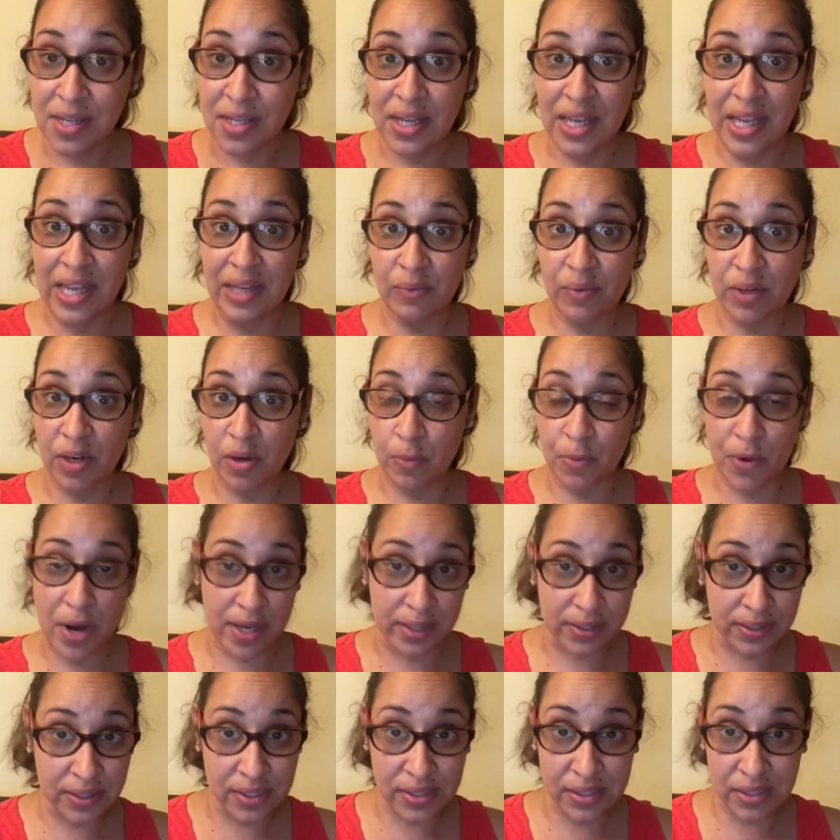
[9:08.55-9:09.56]
And we're
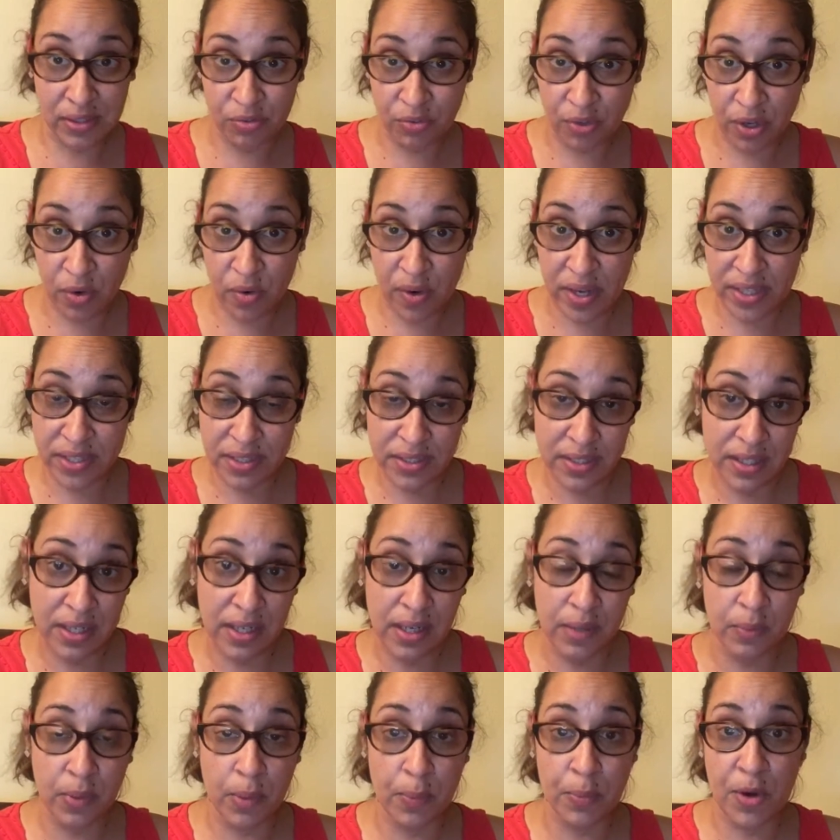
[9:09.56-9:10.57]
practicing requesting,
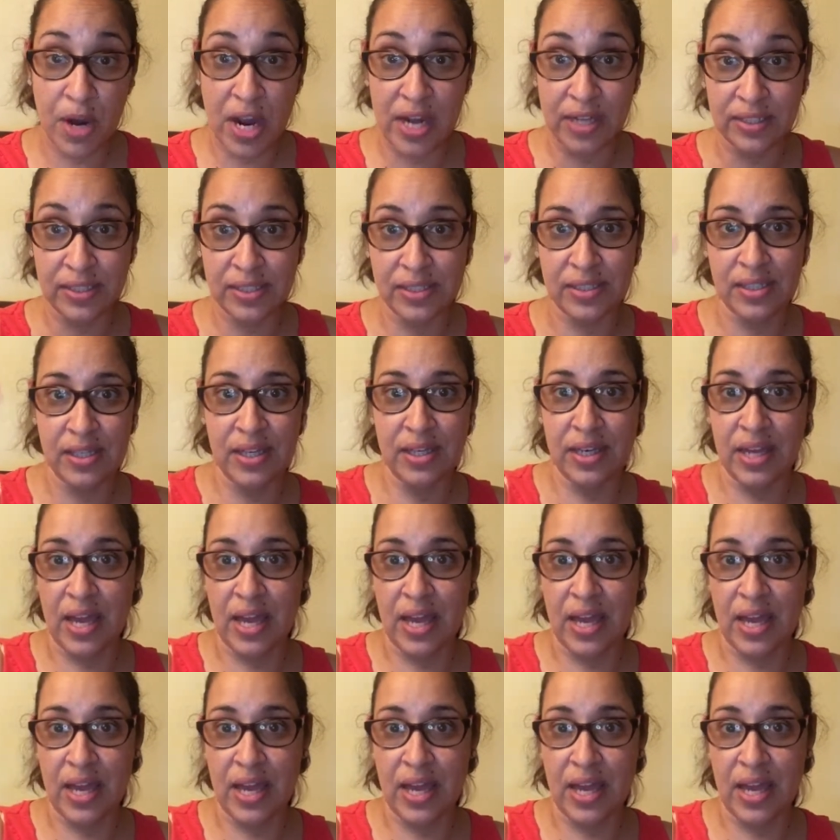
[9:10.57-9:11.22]
and we're practicing,